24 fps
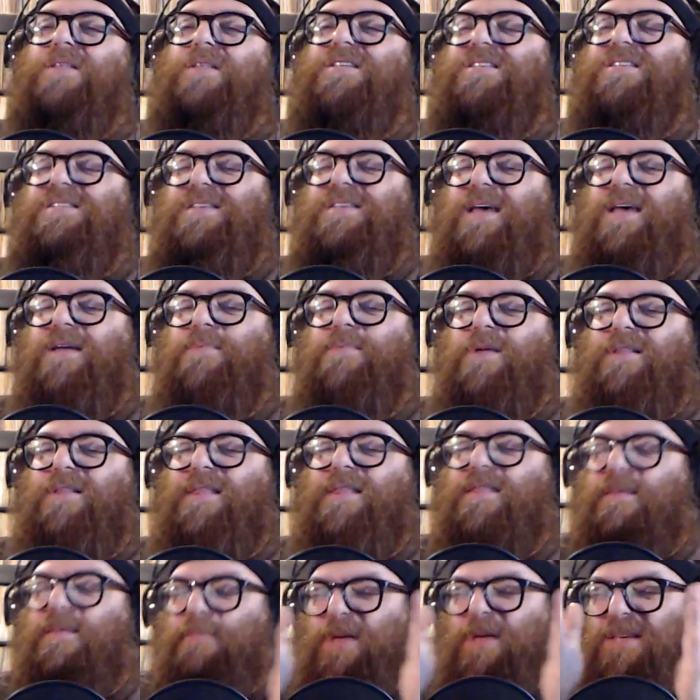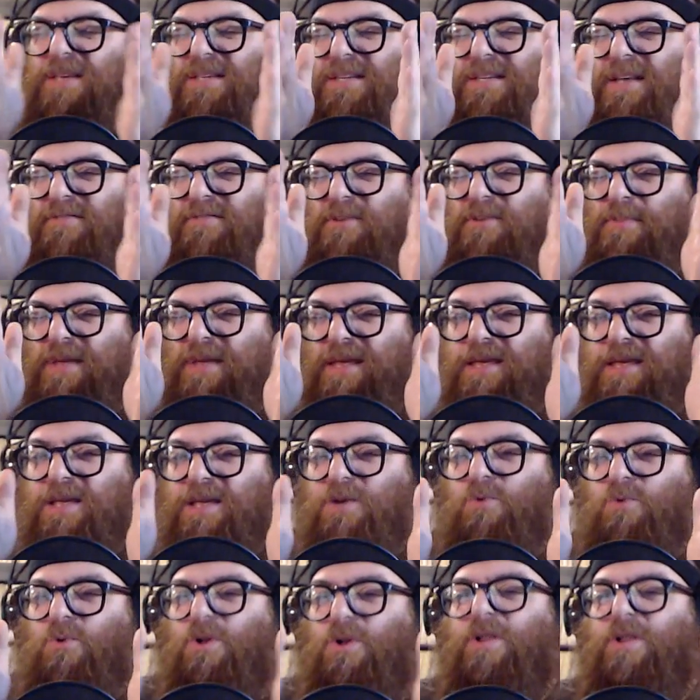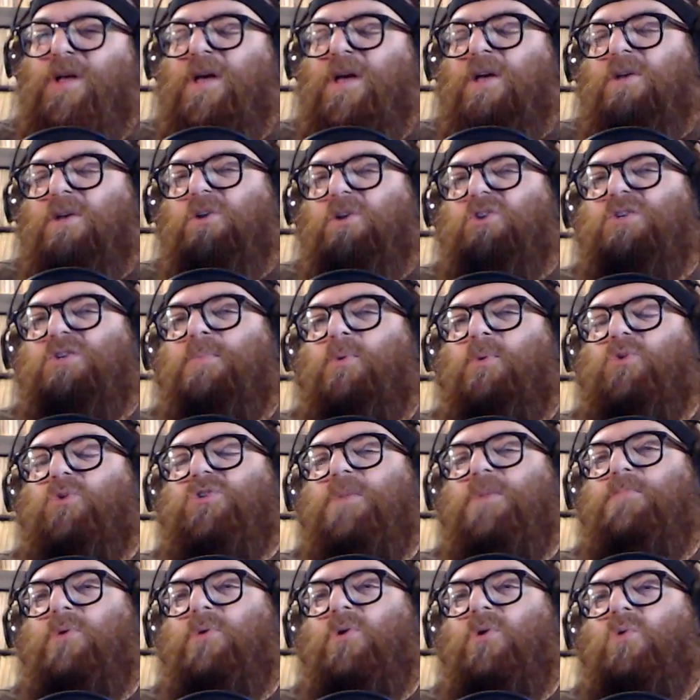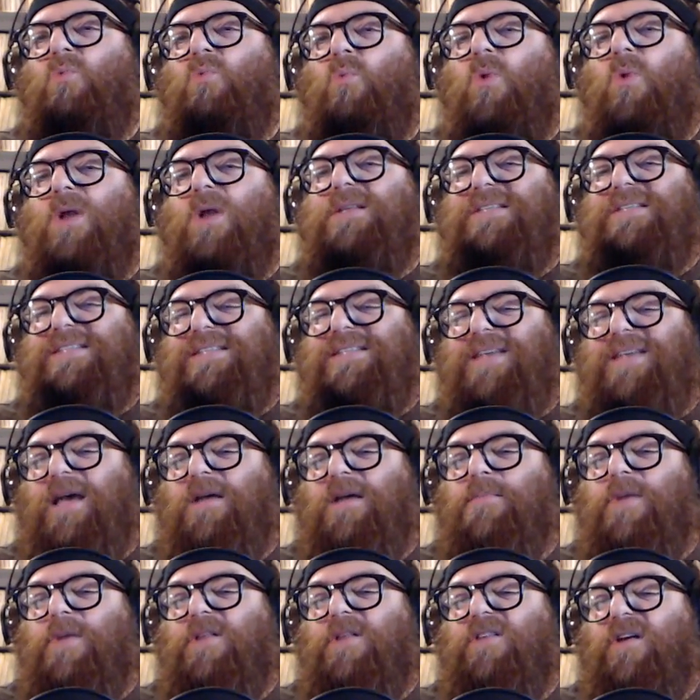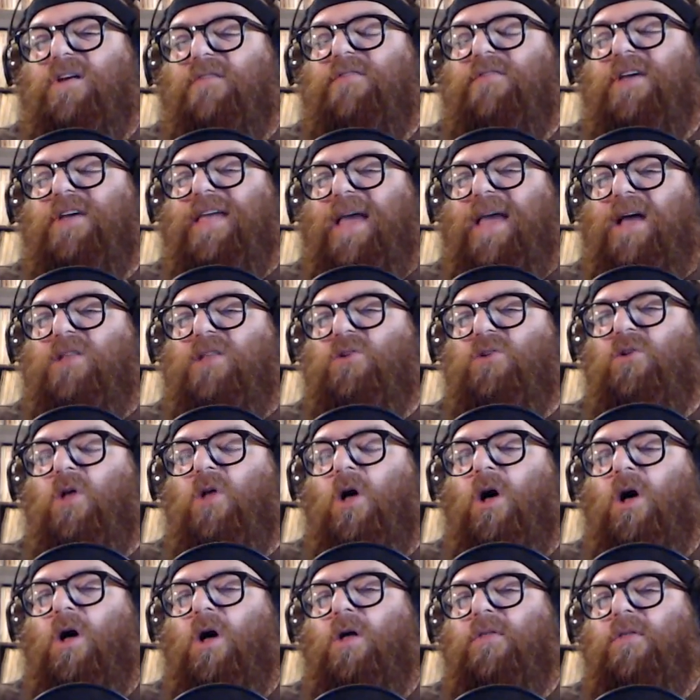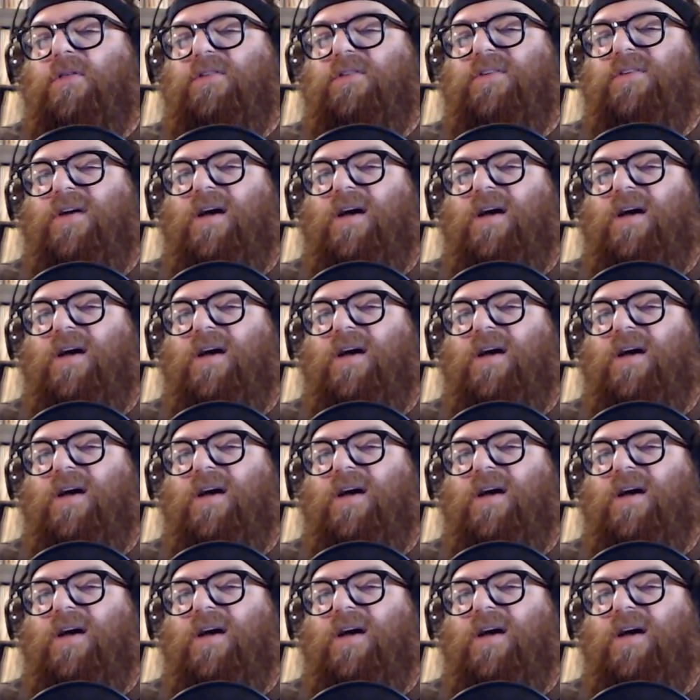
one segment, and the pieces have to be equal. You're supposed to burn one segment of the candle all the